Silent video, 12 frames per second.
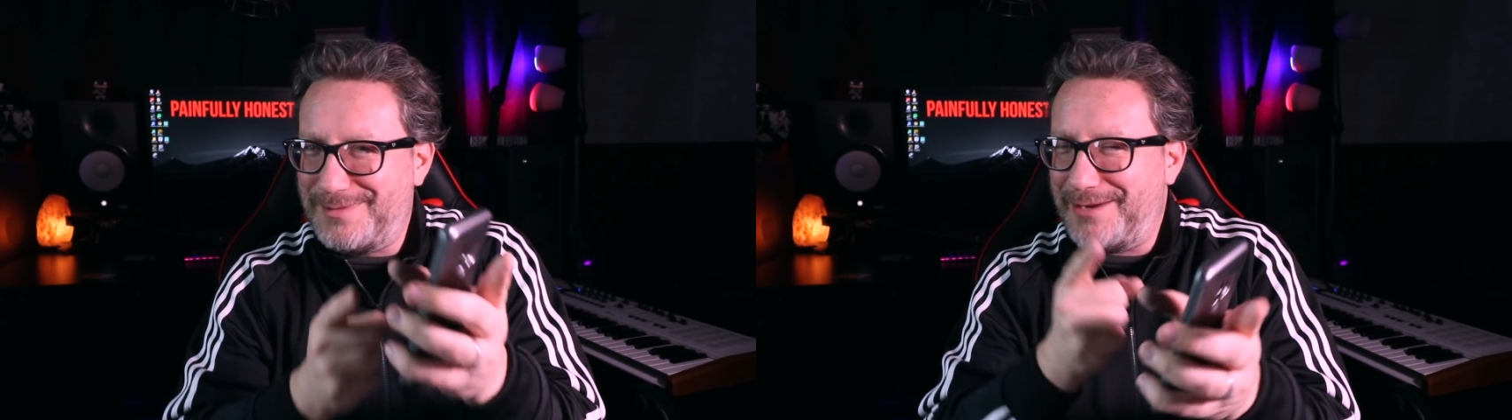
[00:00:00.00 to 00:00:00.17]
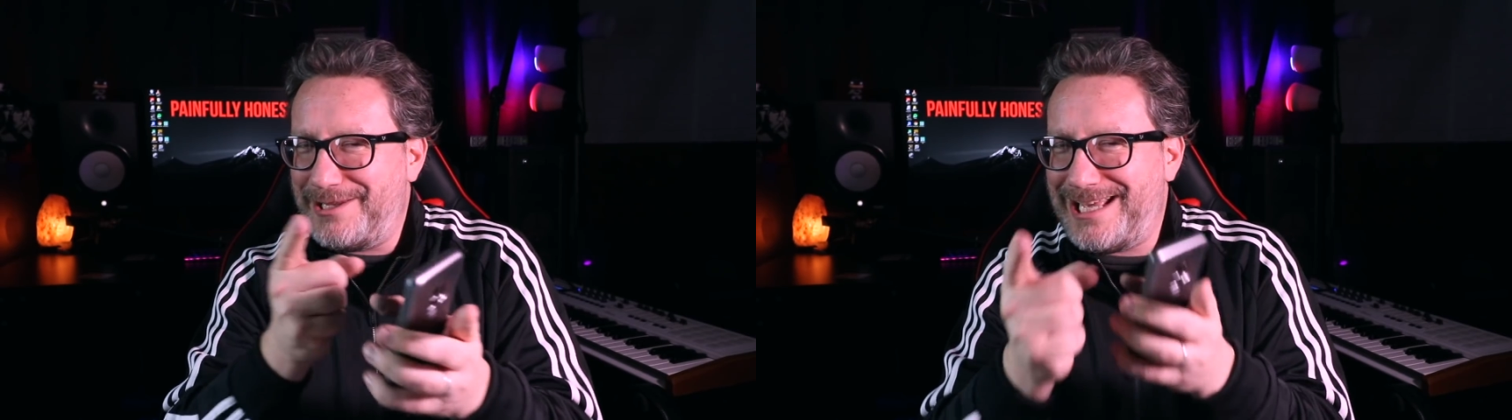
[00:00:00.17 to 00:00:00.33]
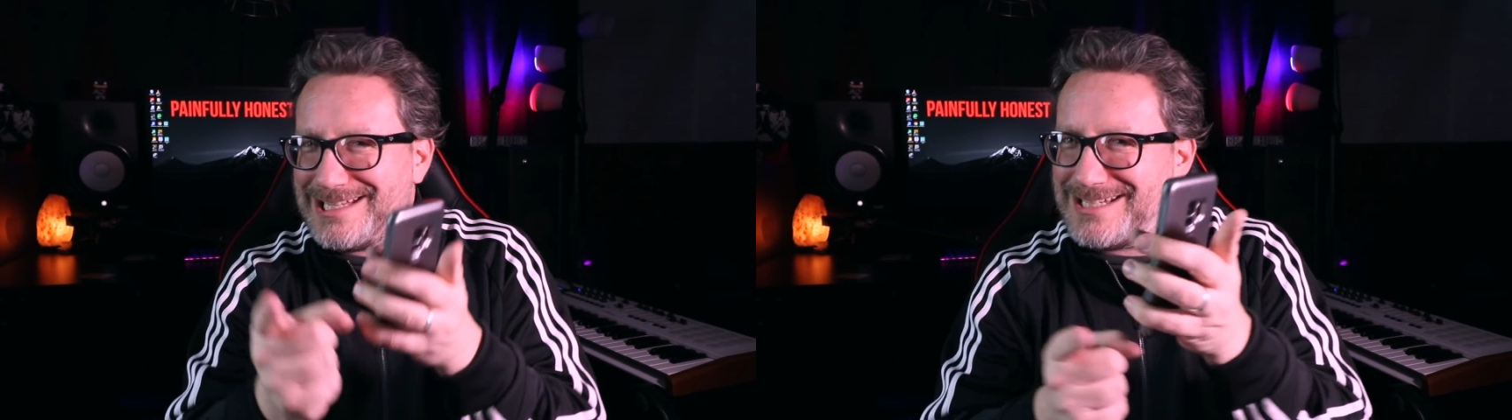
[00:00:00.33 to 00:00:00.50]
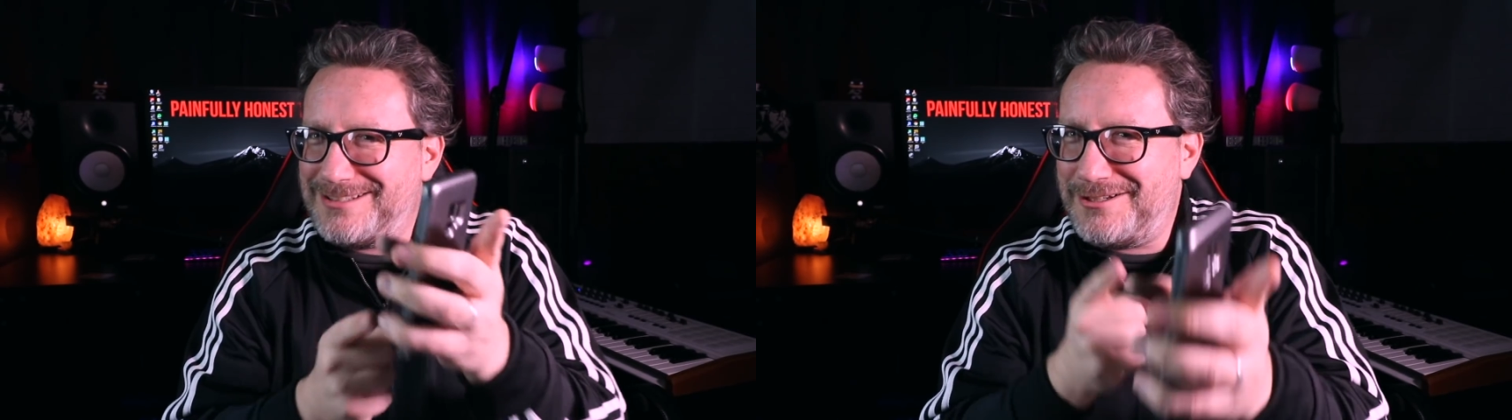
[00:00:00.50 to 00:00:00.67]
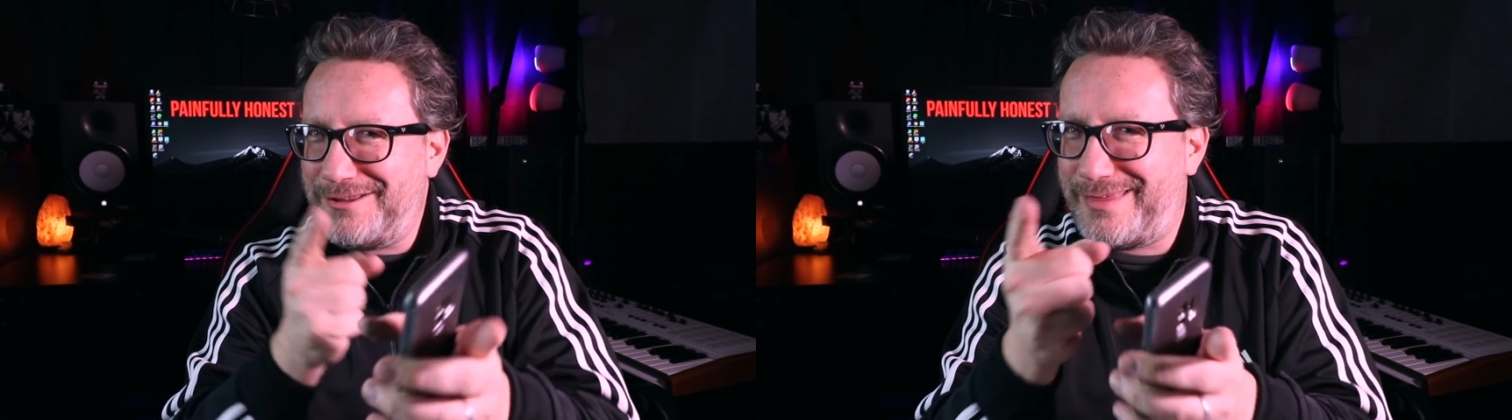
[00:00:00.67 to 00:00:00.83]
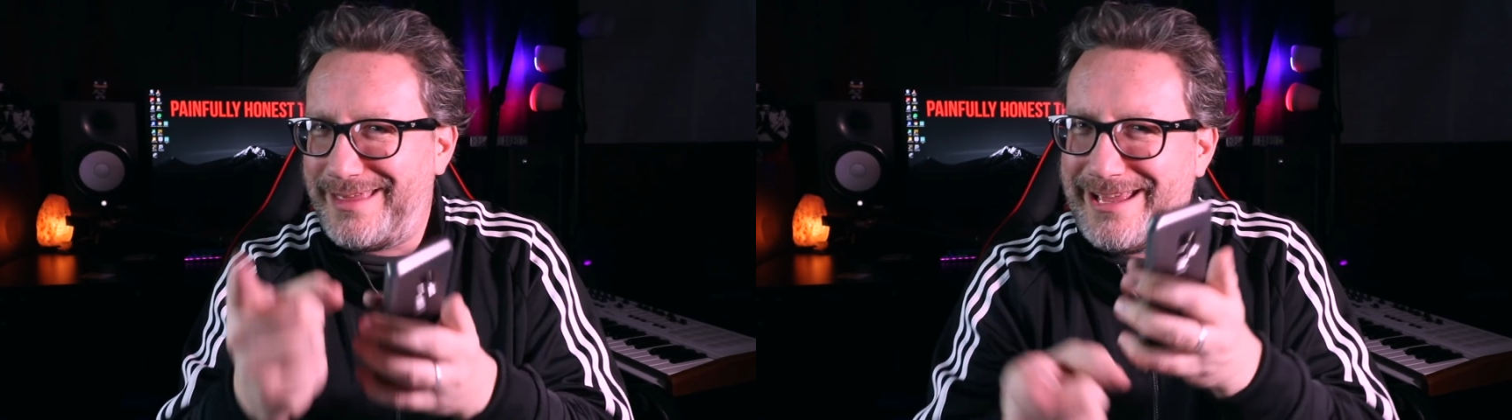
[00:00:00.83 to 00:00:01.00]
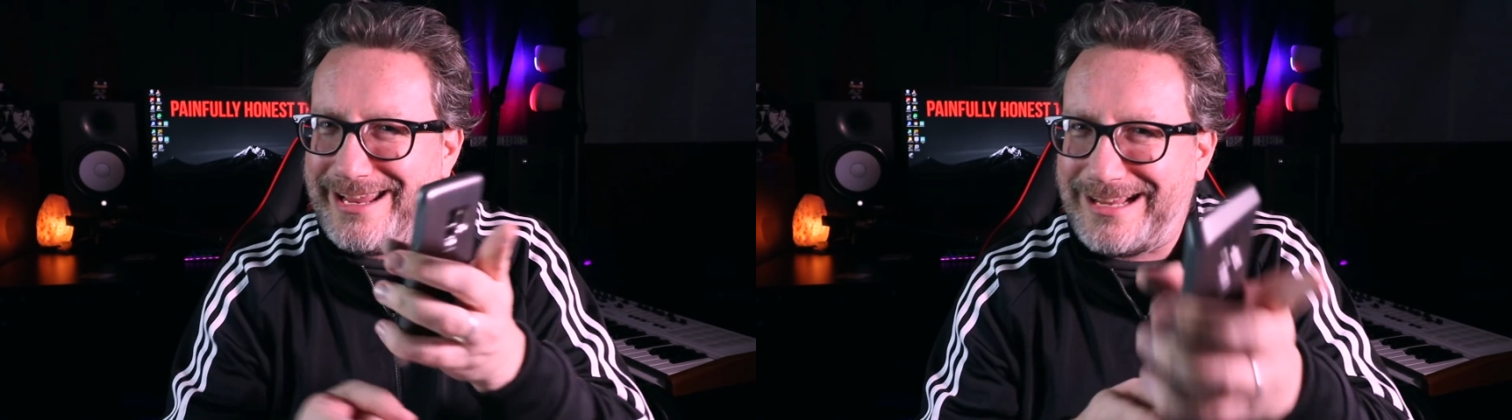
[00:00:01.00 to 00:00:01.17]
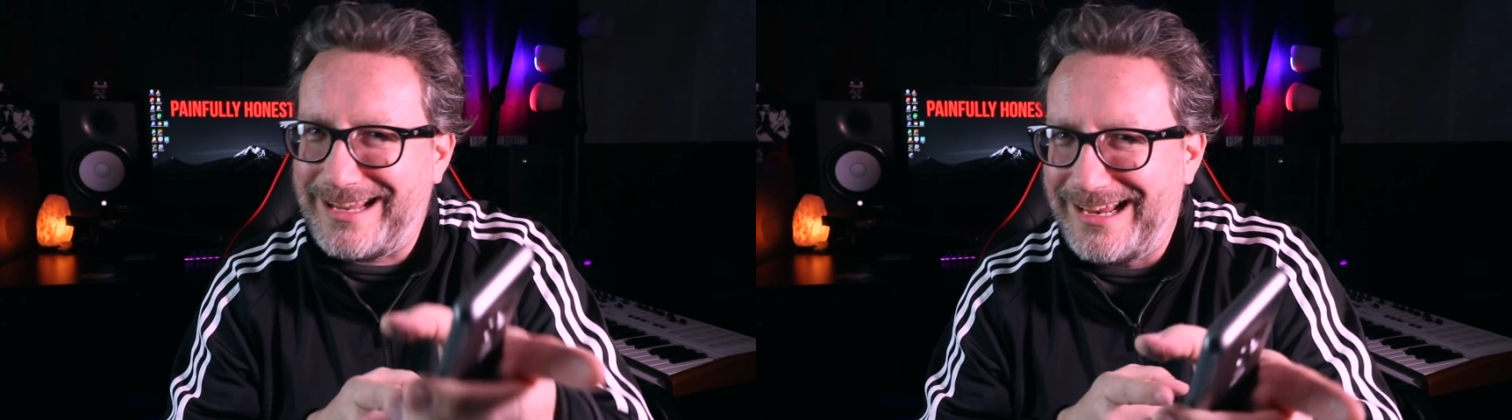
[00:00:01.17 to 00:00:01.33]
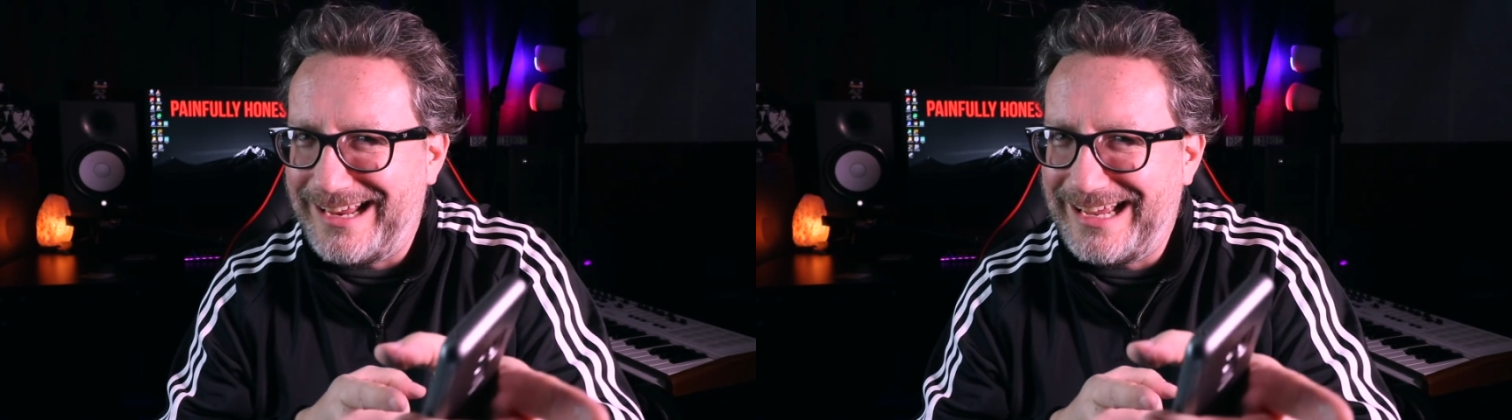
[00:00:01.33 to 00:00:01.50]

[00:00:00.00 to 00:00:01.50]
maybe that's a good thing.